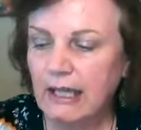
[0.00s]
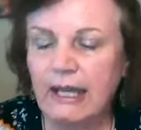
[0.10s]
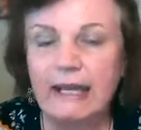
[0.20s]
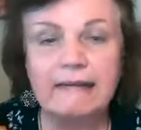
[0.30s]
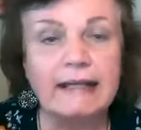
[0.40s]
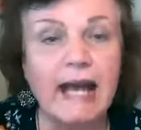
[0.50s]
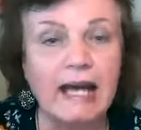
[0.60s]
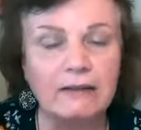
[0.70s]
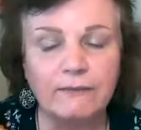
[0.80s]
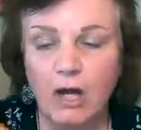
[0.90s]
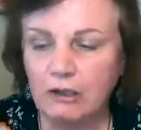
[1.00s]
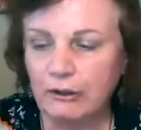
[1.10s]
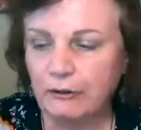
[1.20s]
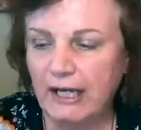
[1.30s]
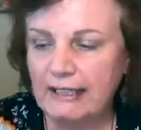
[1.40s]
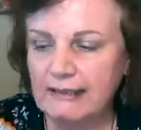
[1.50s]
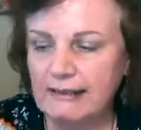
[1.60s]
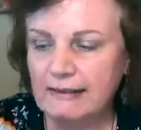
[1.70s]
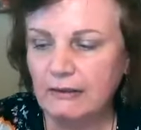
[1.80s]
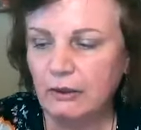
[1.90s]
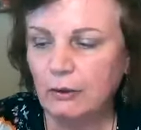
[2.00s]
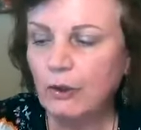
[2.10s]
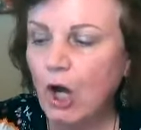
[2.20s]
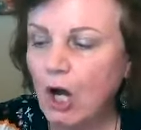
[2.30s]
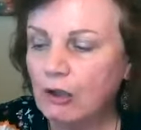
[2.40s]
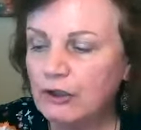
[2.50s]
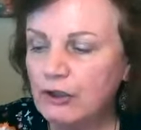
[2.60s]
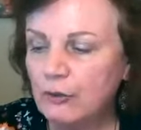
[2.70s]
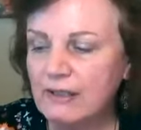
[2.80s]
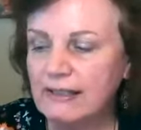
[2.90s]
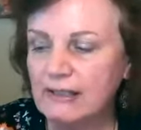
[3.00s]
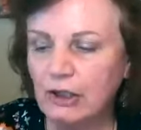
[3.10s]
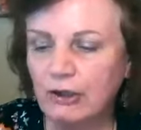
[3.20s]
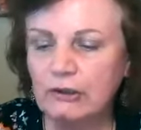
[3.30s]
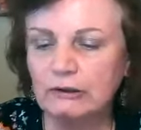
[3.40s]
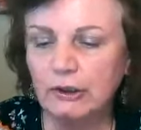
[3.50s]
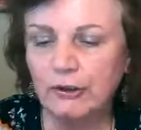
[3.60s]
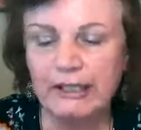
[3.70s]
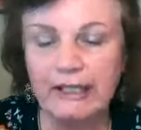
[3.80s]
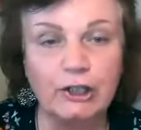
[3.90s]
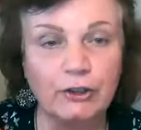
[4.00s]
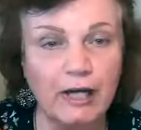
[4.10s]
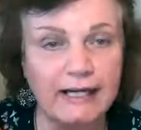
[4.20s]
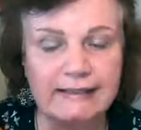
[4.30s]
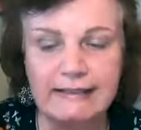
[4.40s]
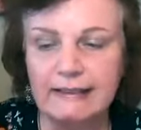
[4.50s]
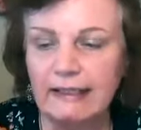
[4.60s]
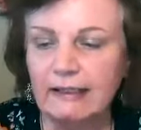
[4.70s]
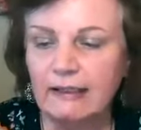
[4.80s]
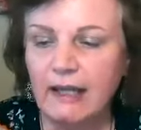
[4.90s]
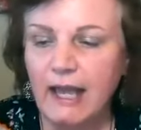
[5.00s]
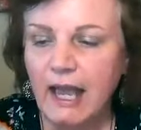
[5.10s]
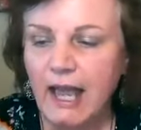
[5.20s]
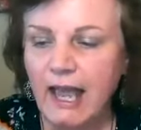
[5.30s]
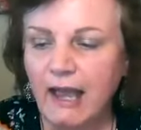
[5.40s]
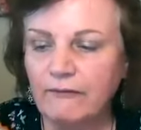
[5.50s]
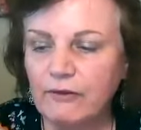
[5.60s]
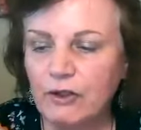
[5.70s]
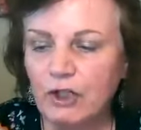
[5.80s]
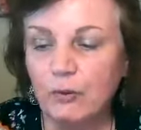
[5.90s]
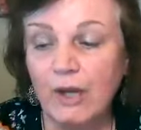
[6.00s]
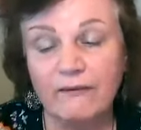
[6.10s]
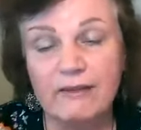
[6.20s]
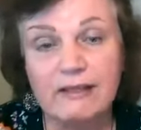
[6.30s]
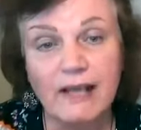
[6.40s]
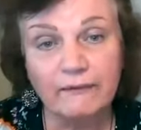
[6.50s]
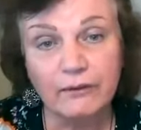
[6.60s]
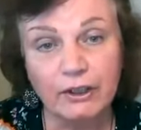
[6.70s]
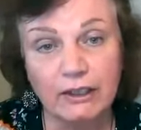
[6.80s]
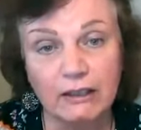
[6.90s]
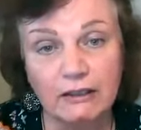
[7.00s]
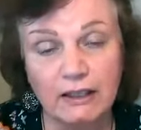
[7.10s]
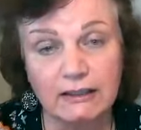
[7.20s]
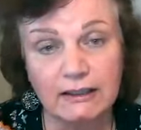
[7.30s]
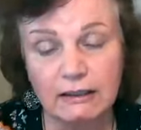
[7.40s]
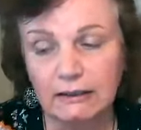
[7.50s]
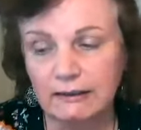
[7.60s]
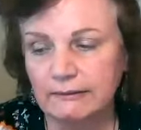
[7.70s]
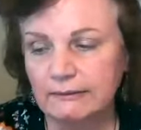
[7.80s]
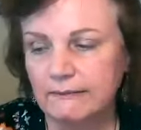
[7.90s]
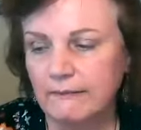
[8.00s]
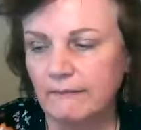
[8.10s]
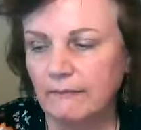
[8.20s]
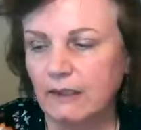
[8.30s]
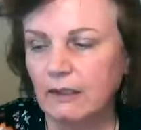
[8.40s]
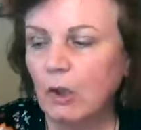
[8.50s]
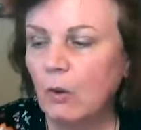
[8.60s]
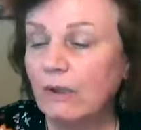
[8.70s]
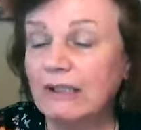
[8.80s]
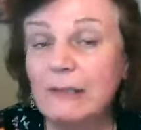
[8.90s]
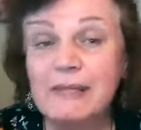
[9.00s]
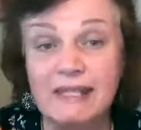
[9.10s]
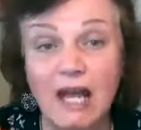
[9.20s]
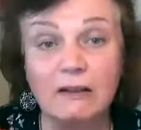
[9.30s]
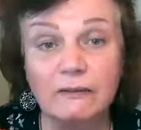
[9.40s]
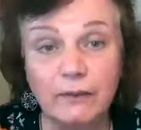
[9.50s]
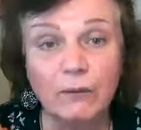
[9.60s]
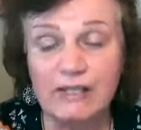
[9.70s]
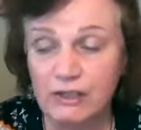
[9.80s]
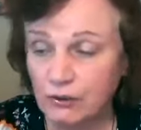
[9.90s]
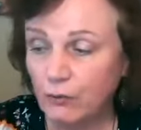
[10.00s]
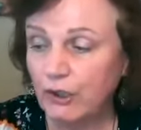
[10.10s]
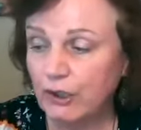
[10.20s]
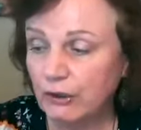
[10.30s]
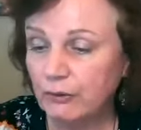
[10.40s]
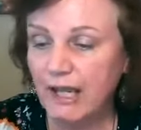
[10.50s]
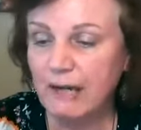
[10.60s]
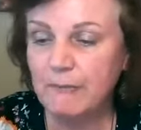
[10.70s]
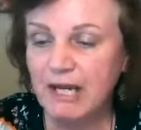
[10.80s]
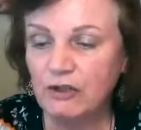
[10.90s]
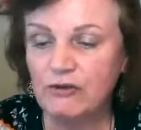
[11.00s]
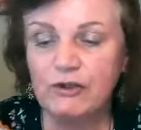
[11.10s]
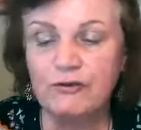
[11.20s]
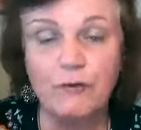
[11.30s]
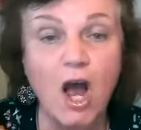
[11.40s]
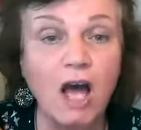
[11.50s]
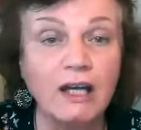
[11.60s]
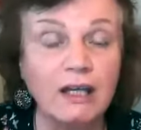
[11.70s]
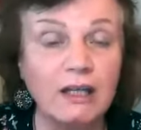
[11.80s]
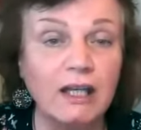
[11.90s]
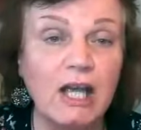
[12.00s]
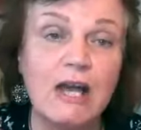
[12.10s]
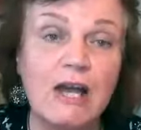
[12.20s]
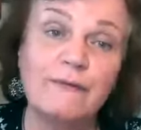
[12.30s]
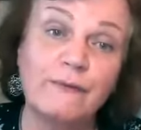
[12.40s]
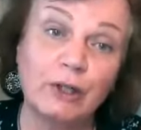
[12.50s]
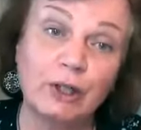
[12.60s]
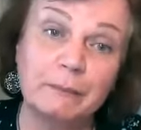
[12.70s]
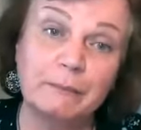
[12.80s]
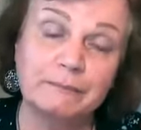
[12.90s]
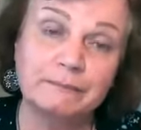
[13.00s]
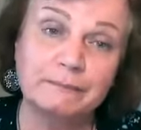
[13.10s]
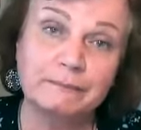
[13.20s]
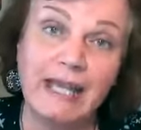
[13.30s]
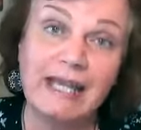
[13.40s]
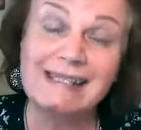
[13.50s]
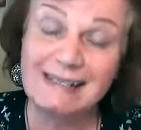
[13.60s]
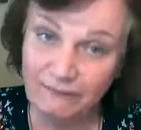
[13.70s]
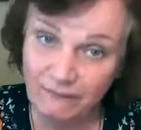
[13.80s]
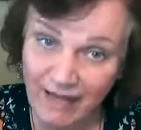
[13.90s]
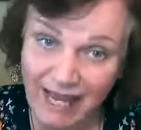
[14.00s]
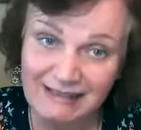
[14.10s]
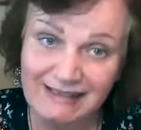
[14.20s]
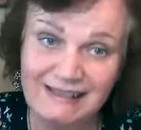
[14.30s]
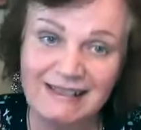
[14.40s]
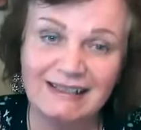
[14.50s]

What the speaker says: and the God of all grace, who called you to his eternal glory in Christ, after you have suffered a little, will himself restore you and make you strong, firm, and steadfast.